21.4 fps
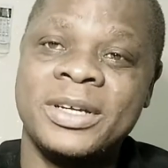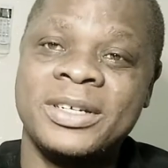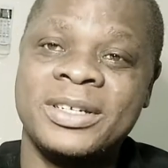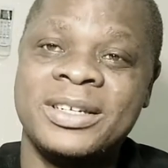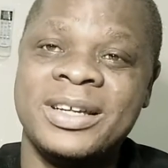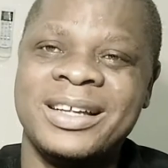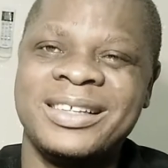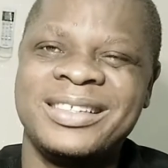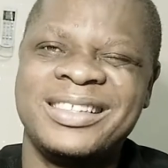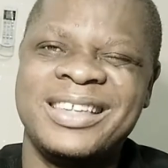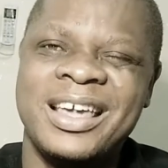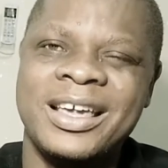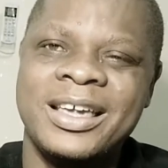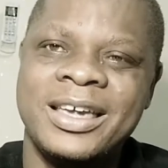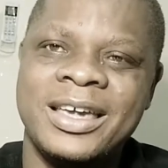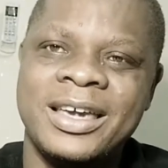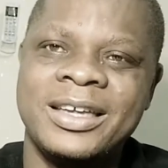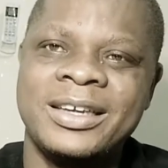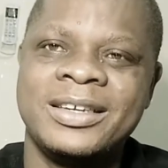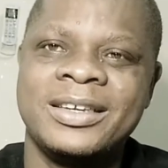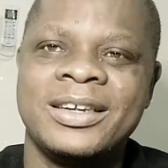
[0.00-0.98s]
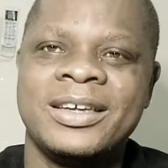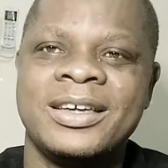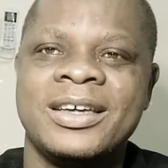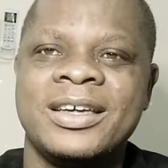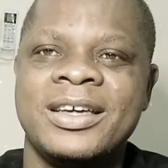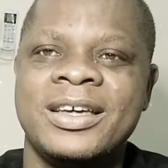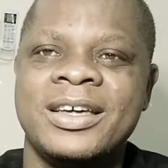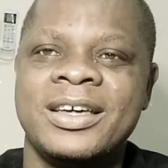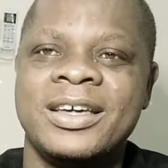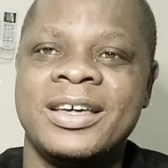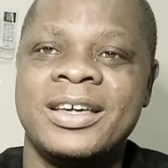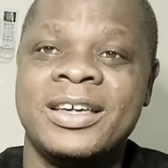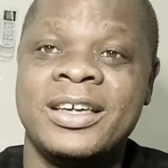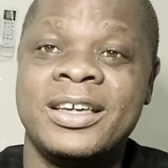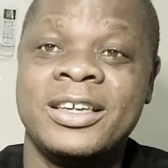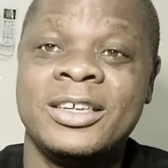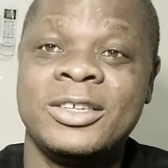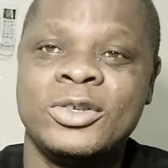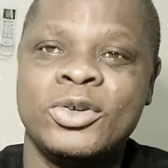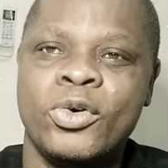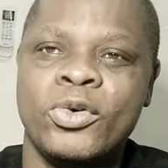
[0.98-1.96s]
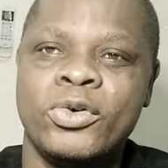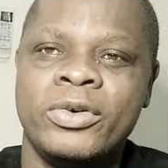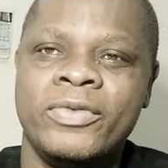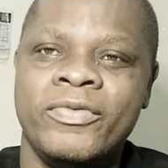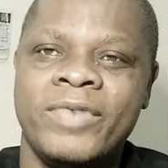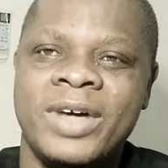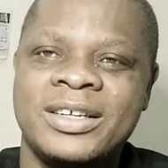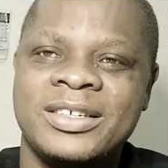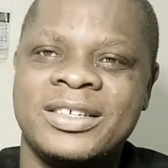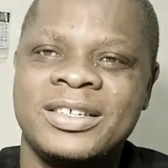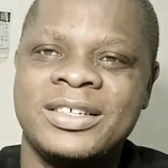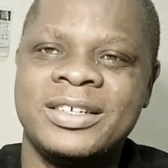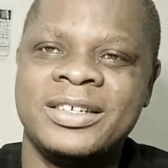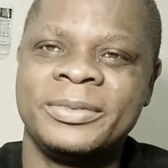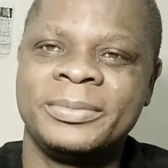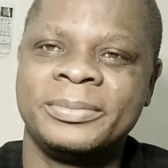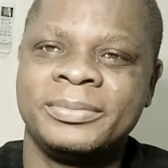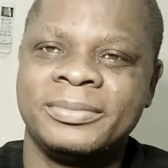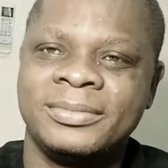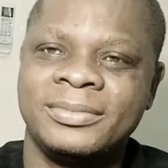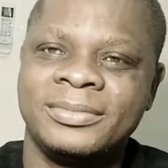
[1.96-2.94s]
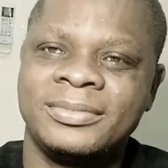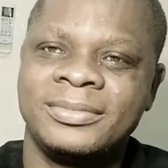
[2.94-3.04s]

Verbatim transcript: President taking his own vaccine.